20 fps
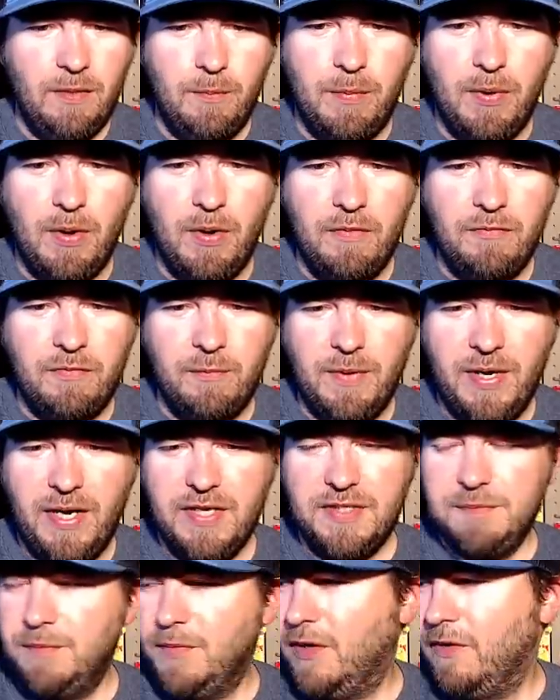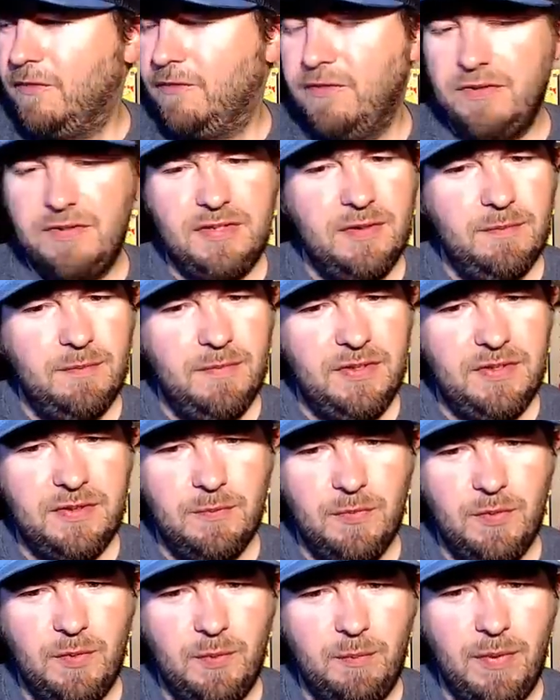Bart from Bass Mafia to send me
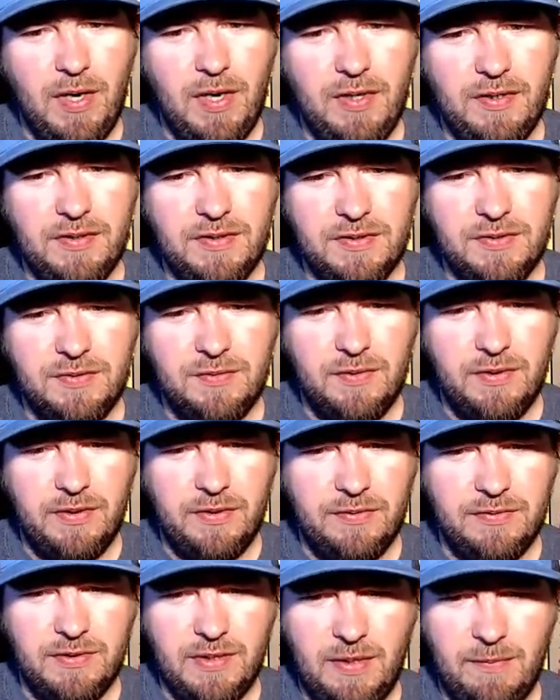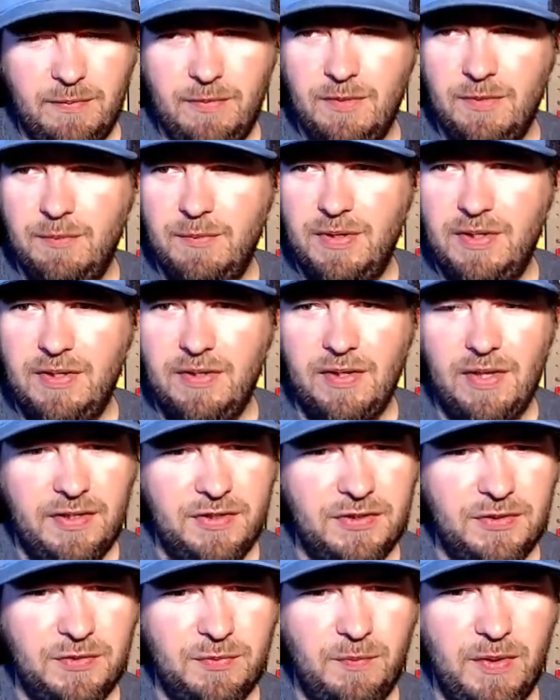some more boxes, or else I'm going to be
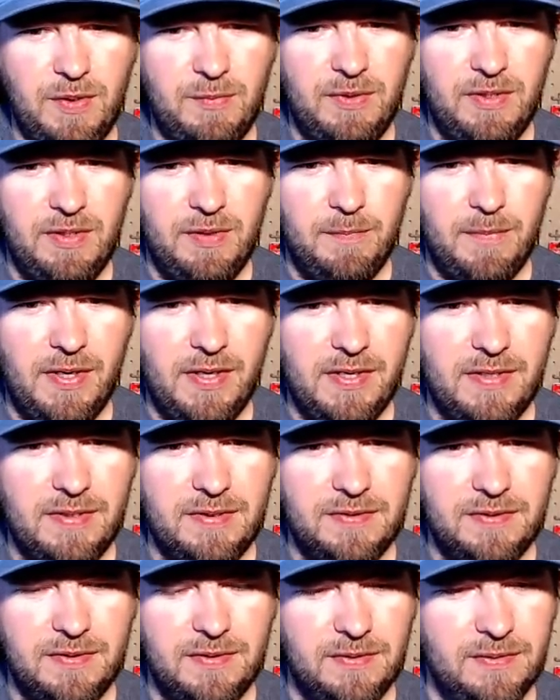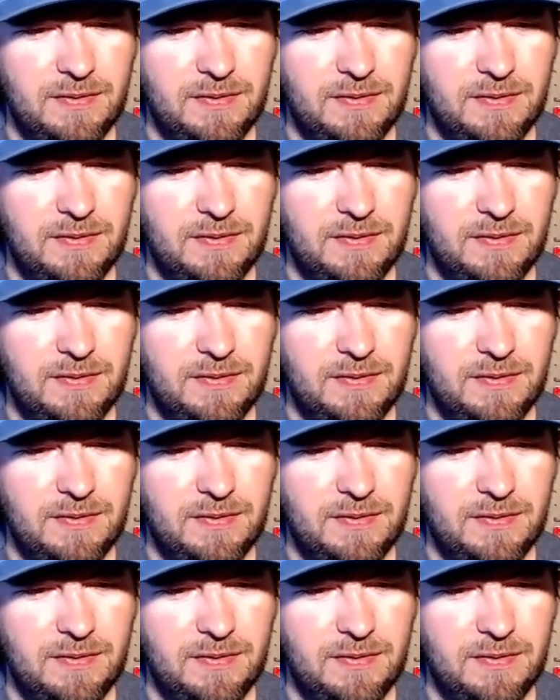like swimming in baits.